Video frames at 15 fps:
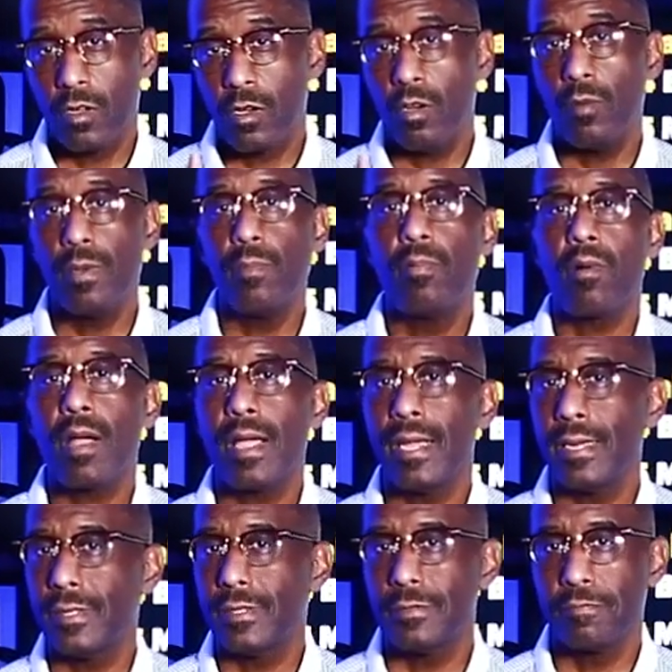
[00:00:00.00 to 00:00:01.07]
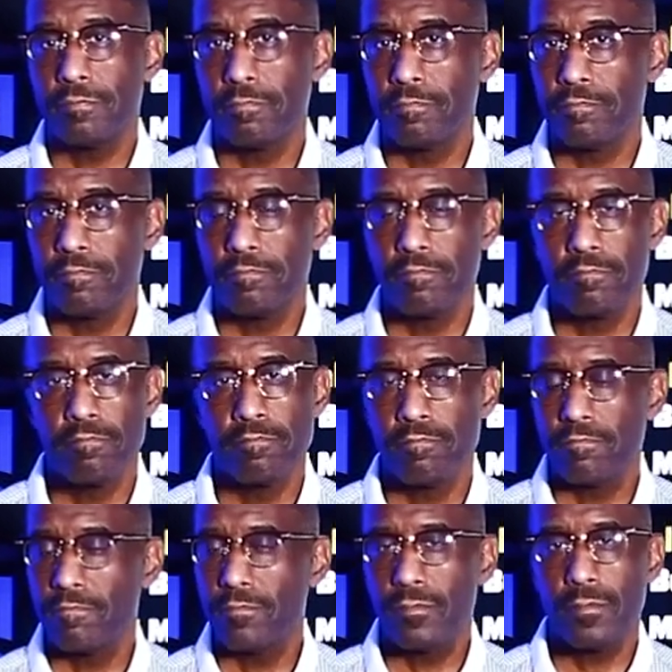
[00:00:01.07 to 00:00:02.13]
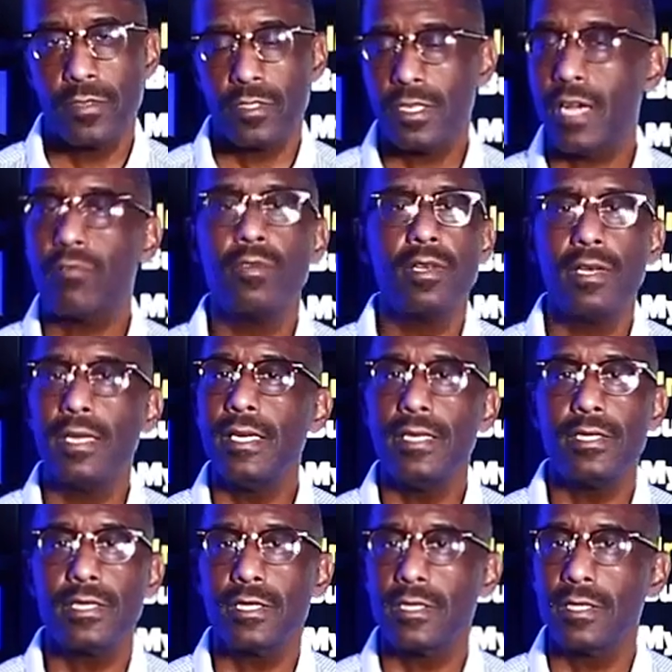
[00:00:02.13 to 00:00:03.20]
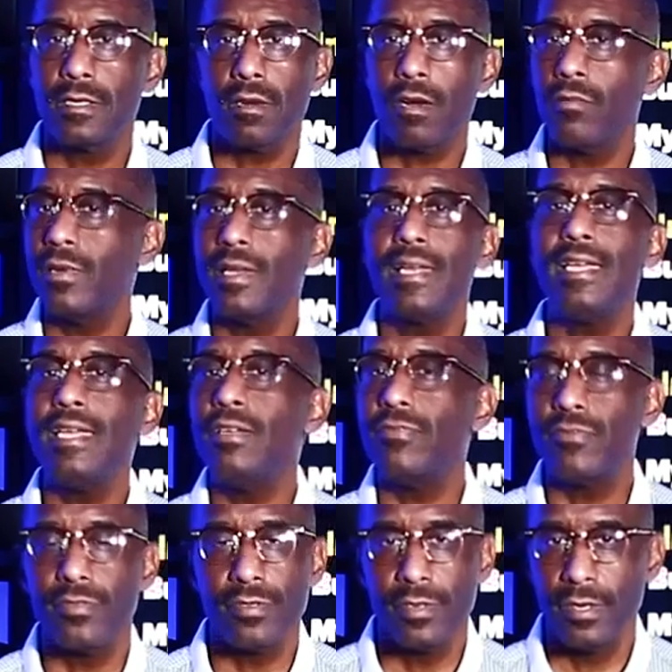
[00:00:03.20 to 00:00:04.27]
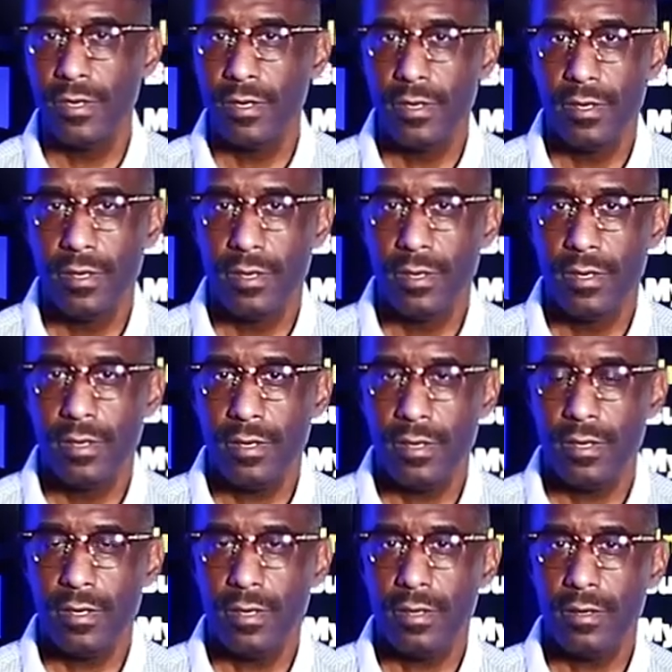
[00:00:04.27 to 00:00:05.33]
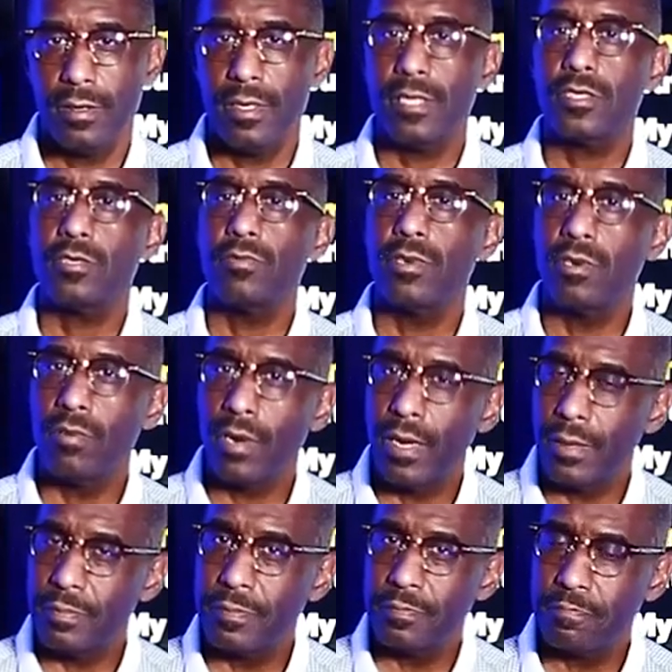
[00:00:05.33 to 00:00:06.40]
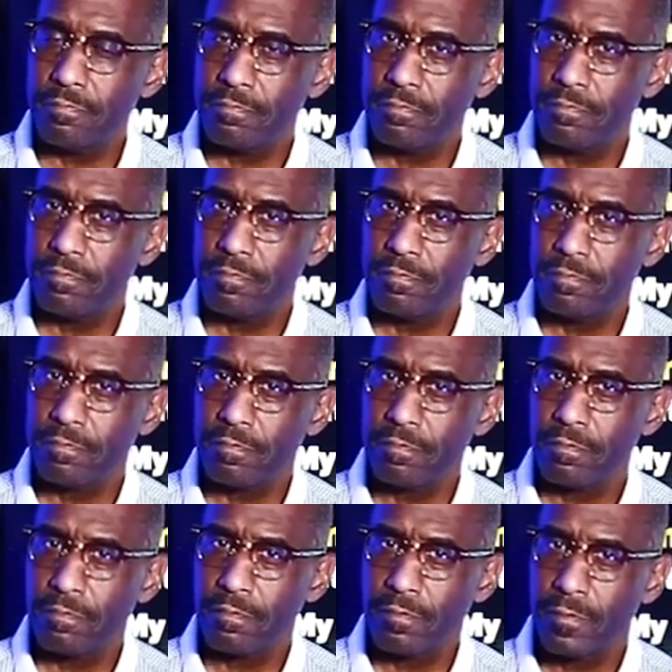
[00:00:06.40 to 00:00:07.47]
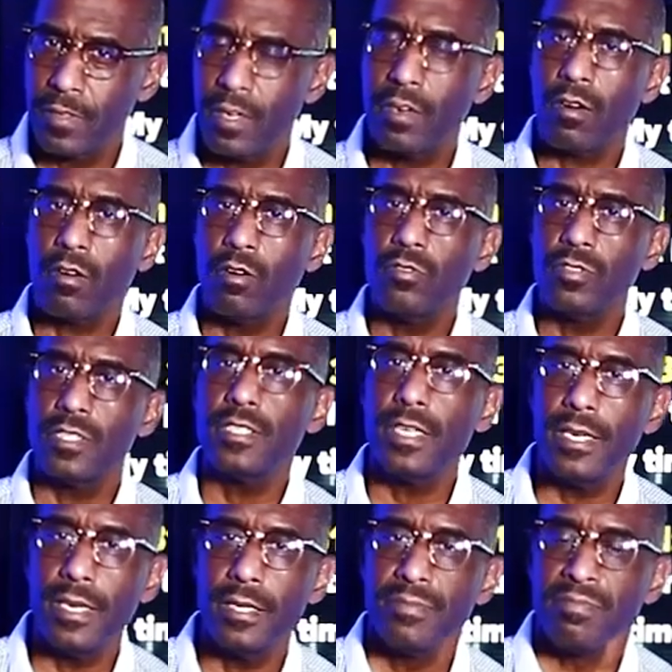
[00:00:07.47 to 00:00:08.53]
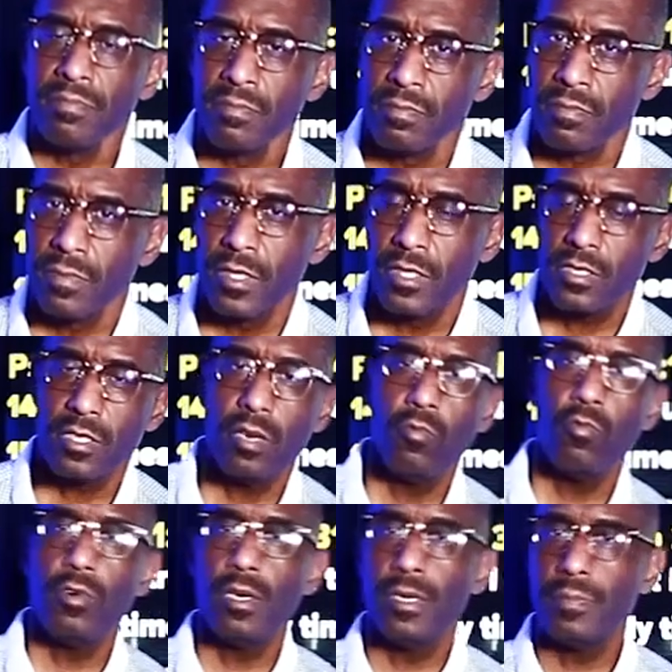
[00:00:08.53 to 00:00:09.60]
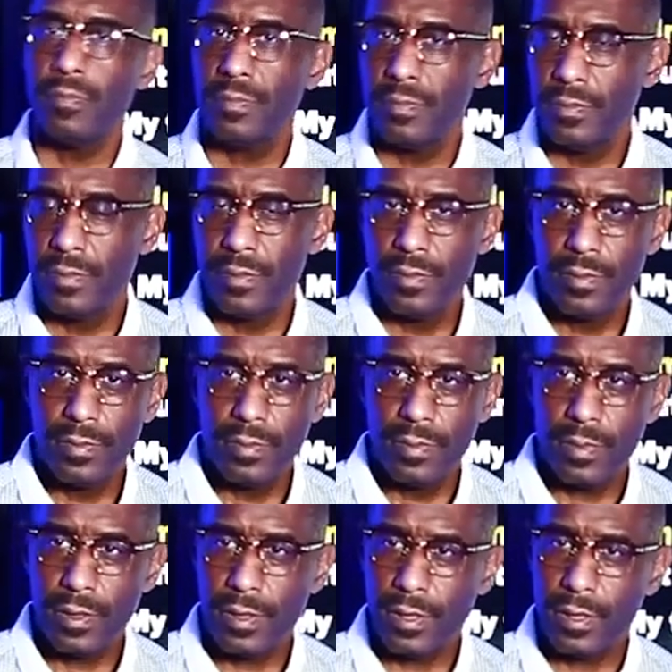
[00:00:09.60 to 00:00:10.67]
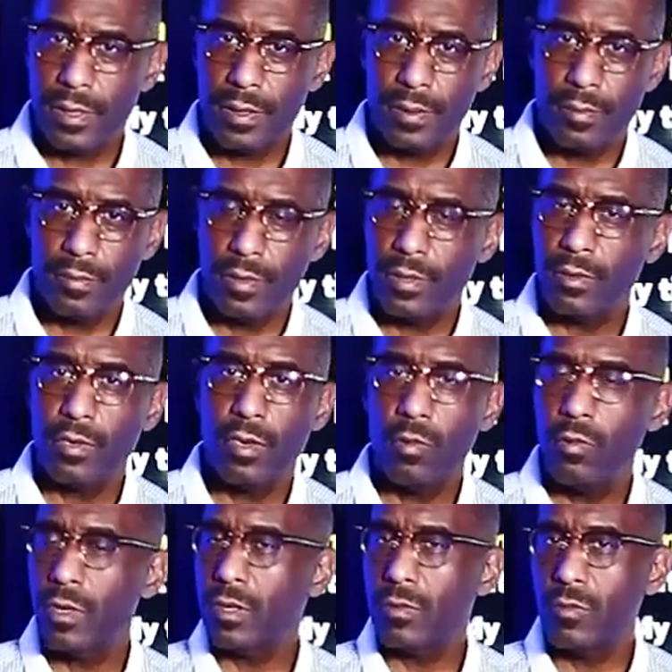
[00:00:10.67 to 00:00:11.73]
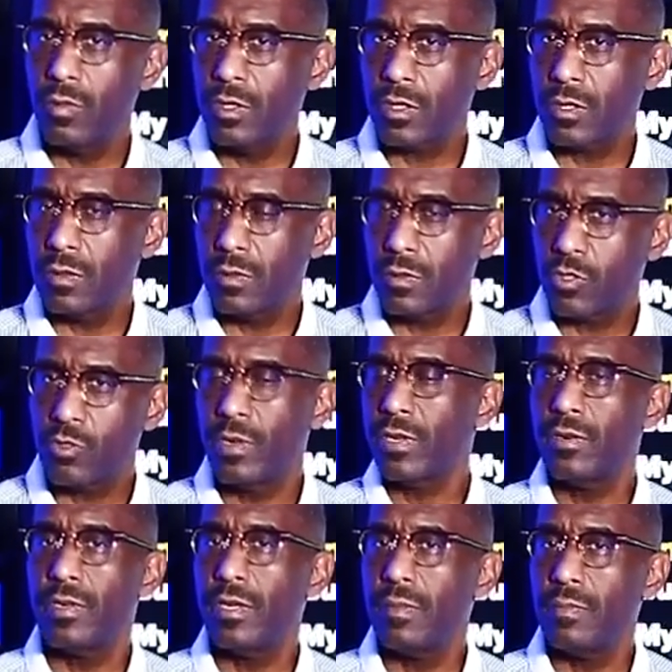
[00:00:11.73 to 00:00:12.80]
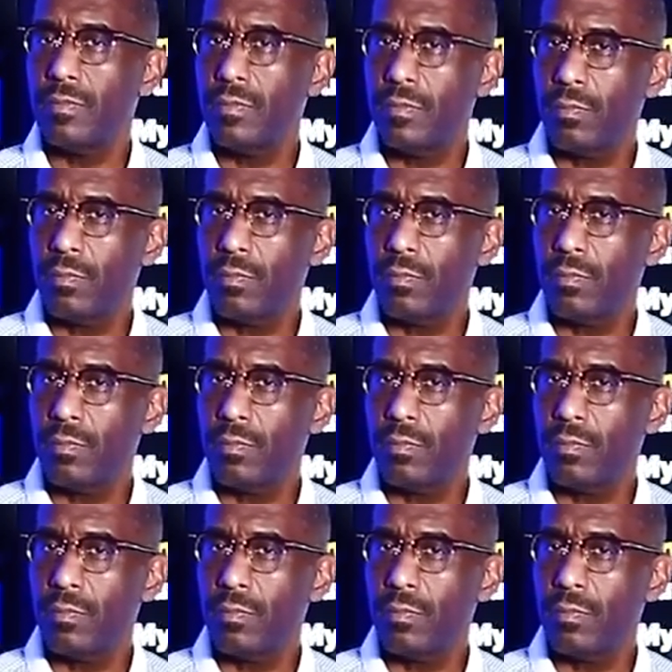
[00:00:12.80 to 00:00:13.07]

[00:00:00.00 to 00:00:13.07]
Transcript: Kobe Bryant. It's not release or relief. That's a regret. In our own city, someone, uh, we don't know what was triggered it,